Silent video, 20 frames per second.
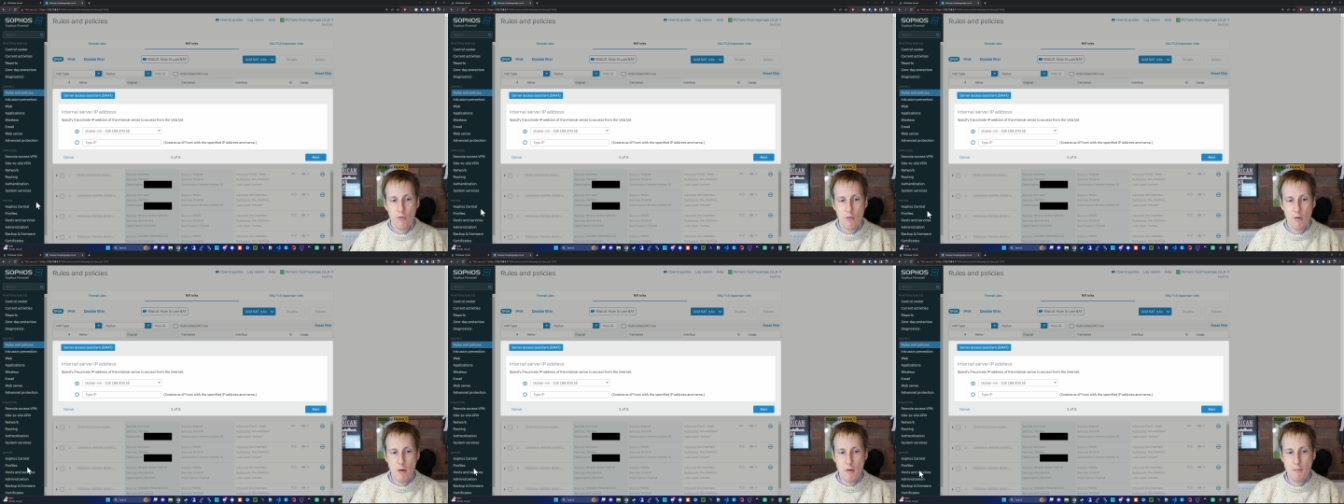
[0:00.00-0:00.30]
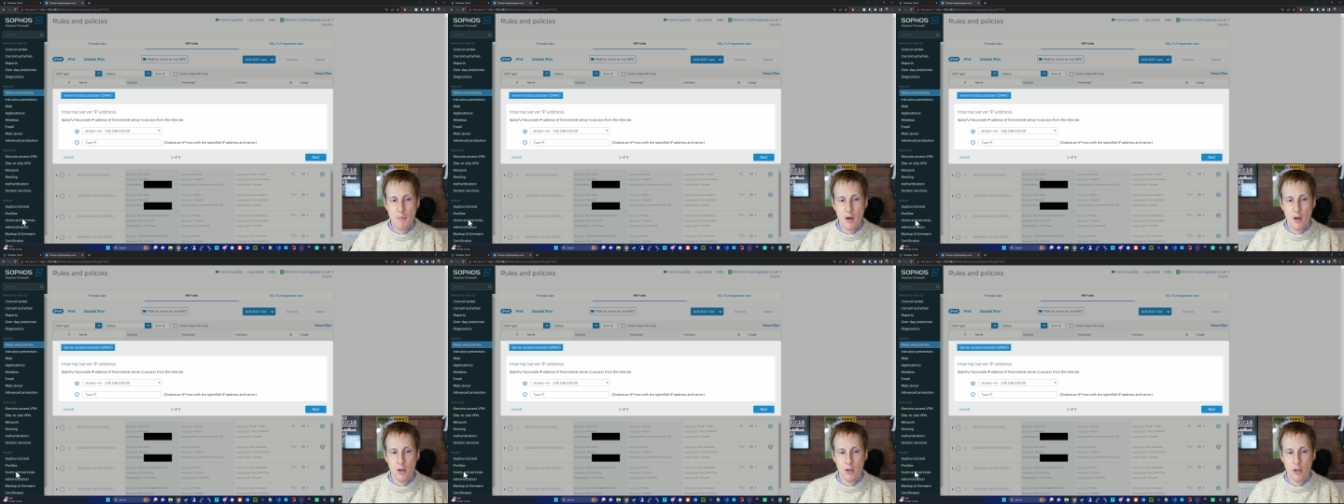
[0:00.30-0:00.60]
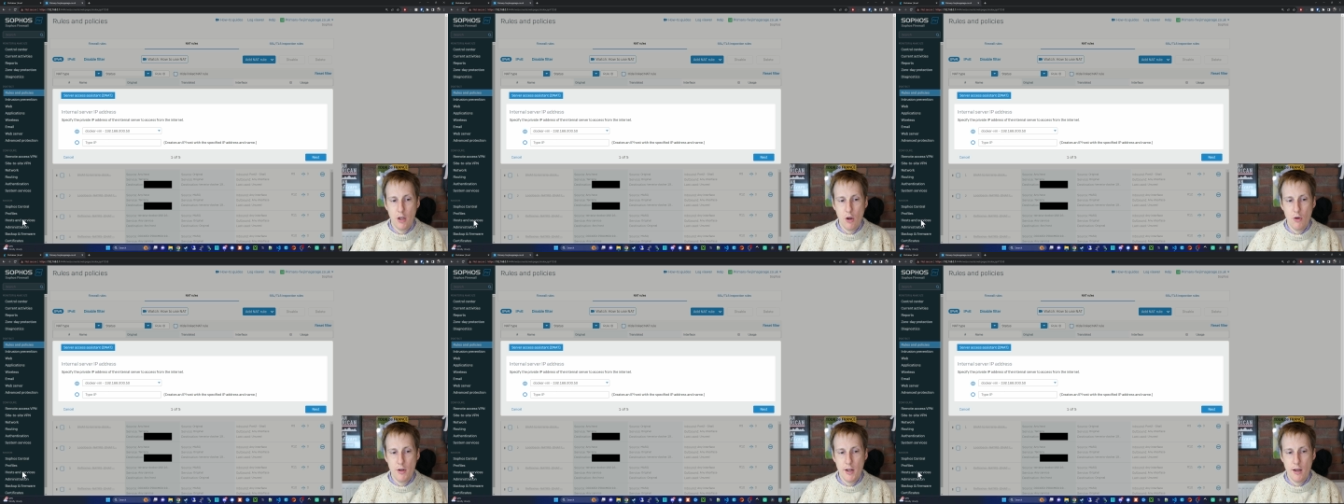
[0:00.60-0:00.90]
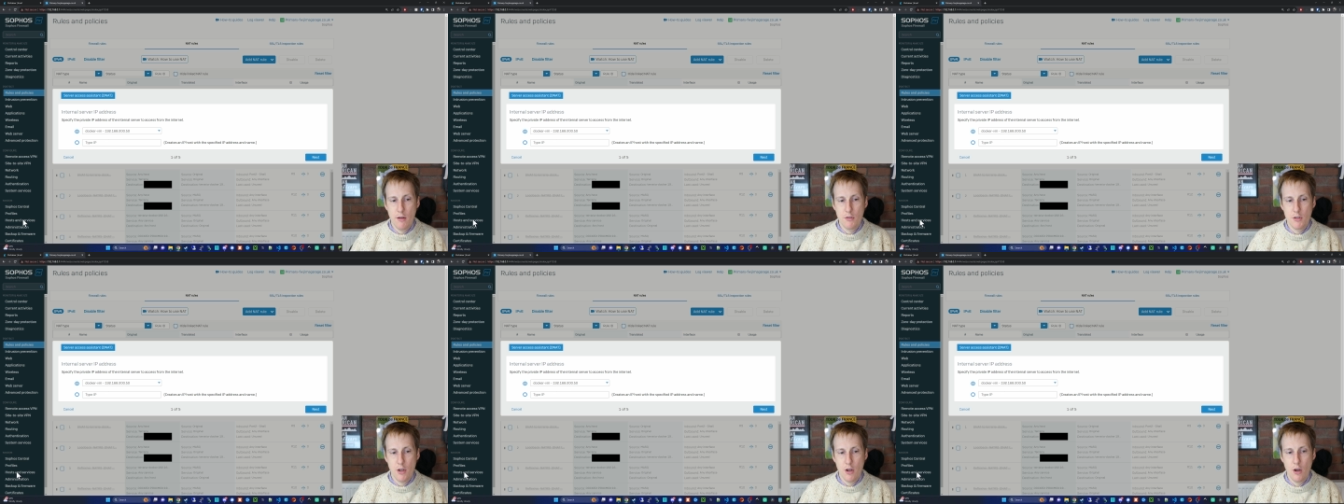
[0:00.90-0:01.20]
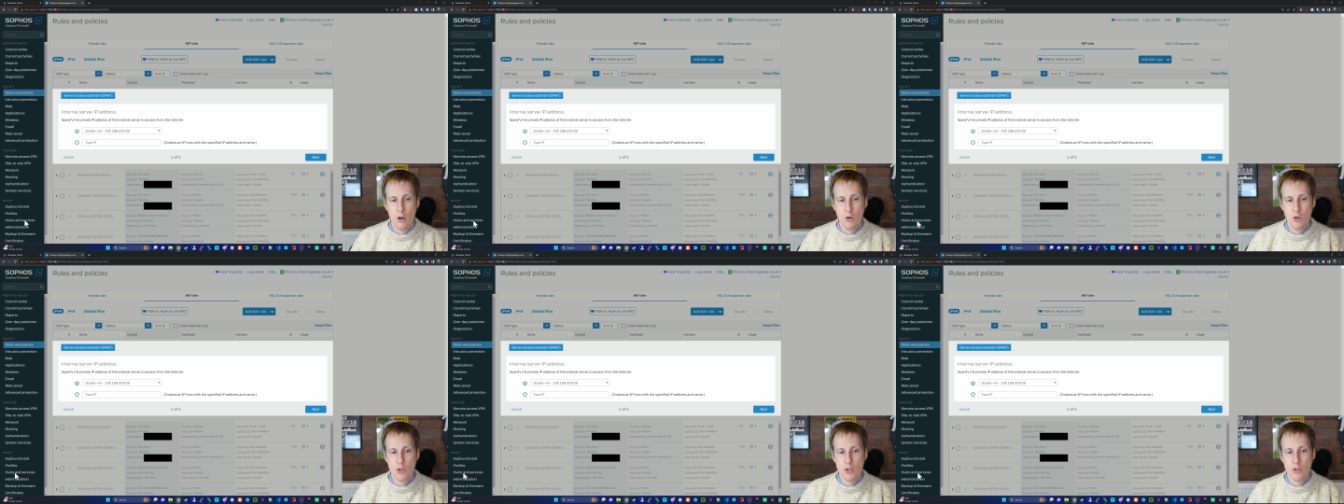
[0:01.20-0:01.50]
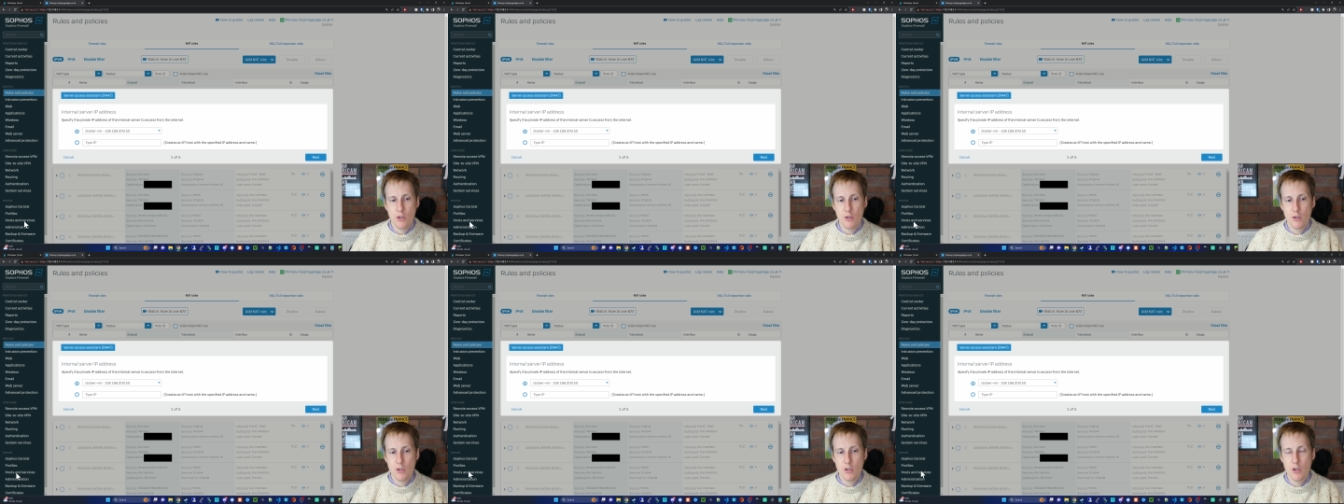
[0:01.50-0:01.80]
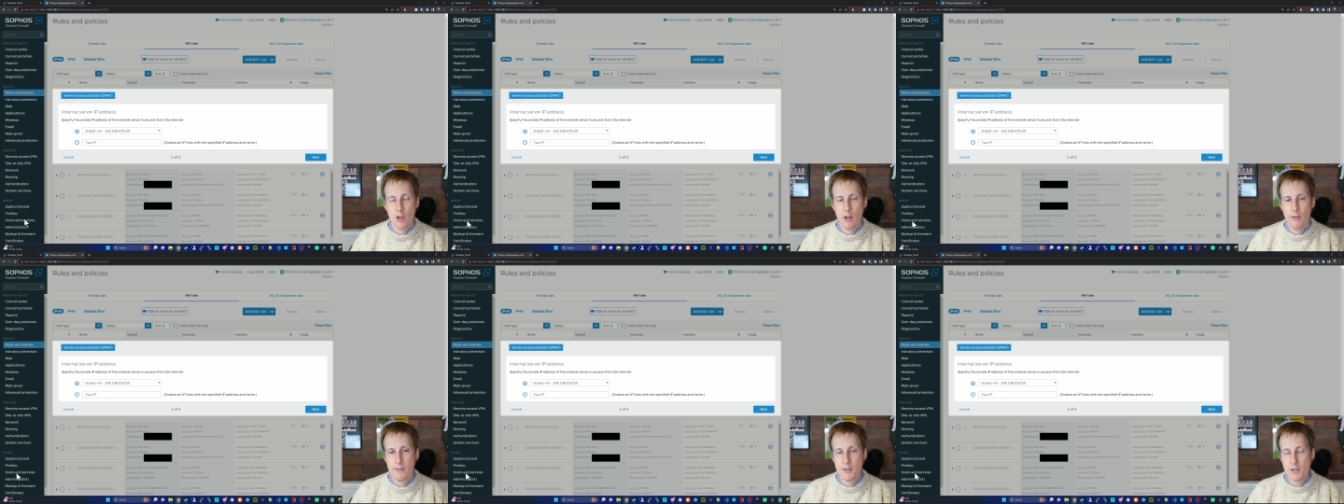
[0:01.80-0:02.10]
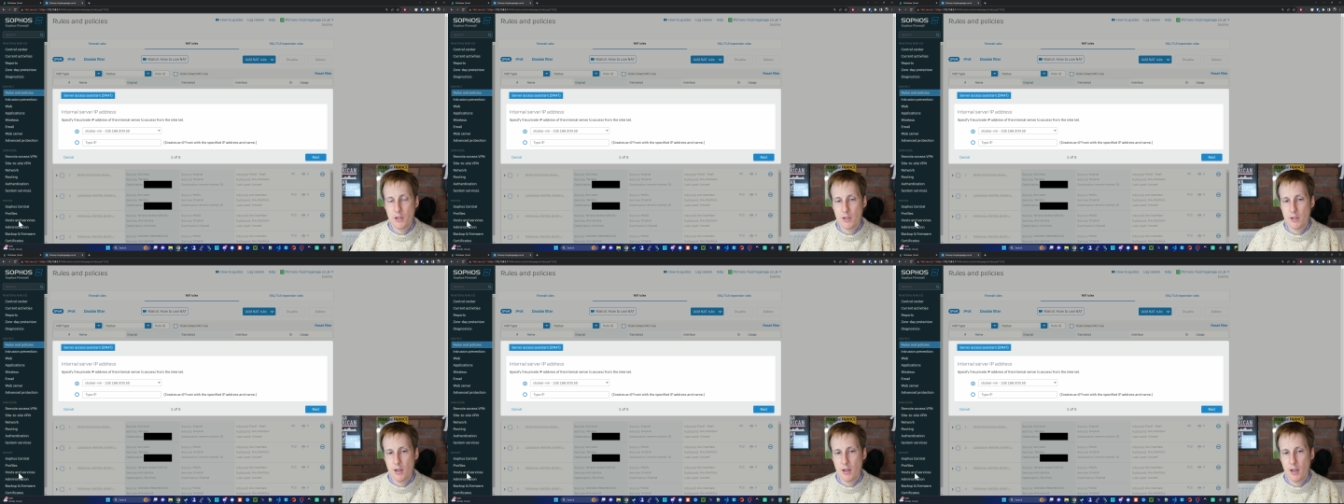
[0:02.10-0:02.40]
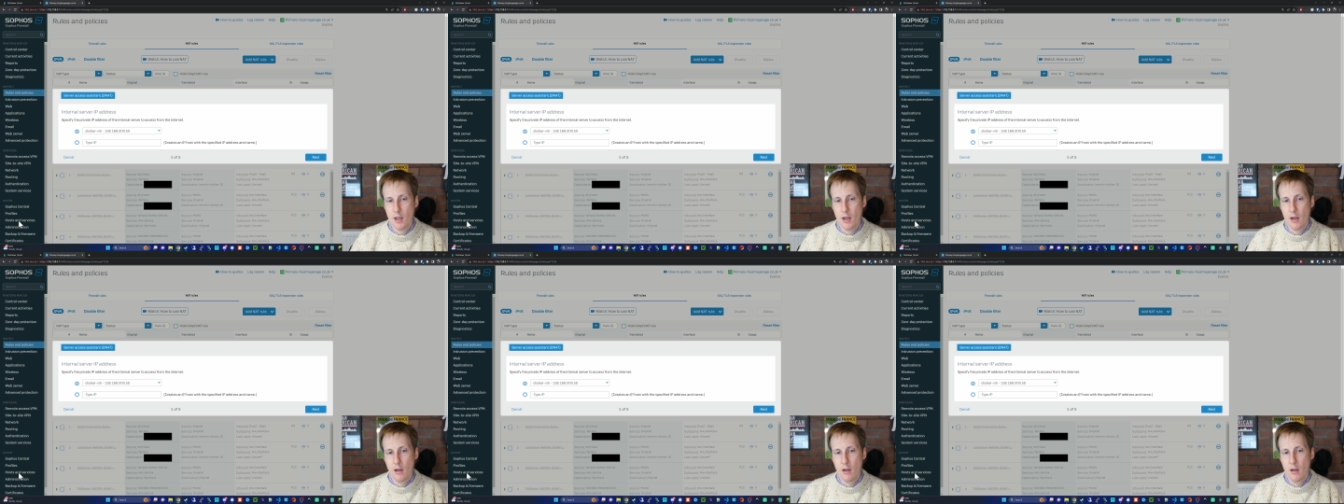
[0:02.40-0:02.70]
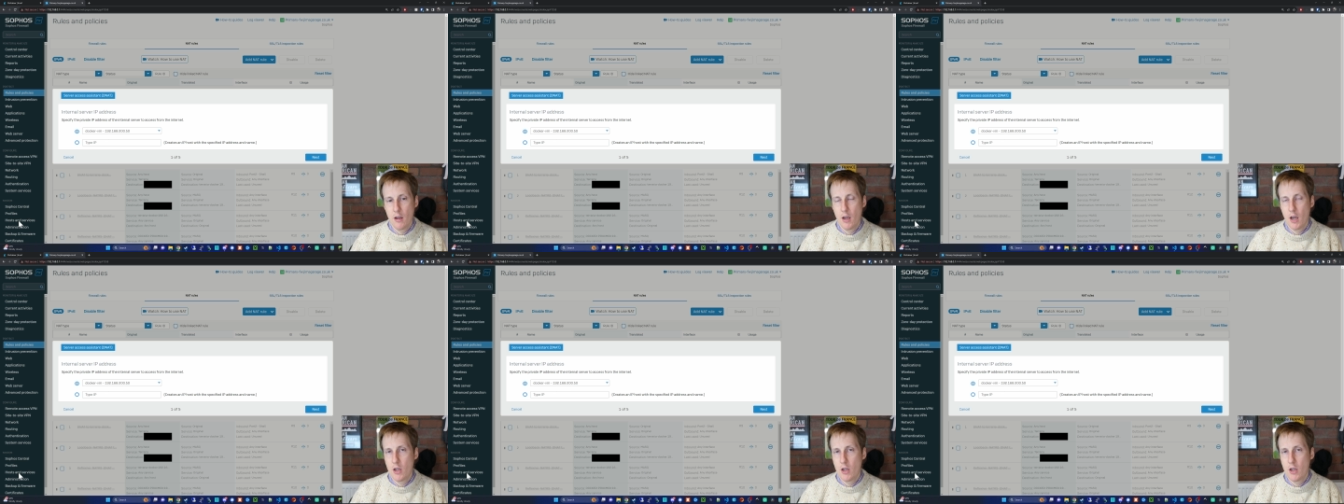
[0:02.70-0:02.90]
remember, go down to hosts and services here